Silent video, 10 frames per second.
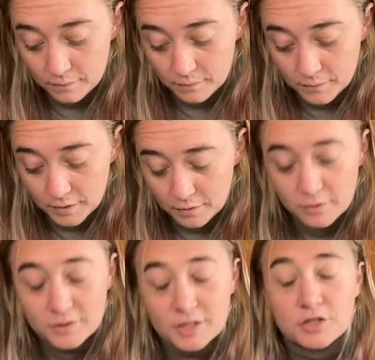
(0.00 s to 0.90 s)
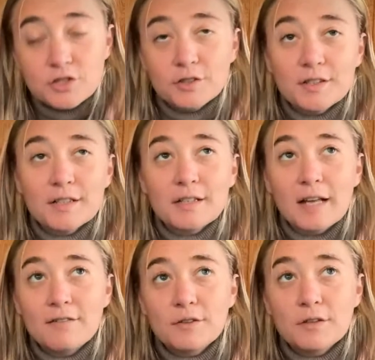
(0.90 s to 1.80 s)
there's a certain
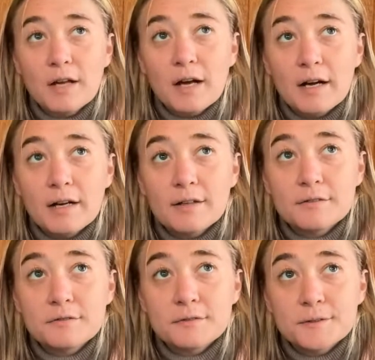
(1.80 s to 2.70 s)
level of,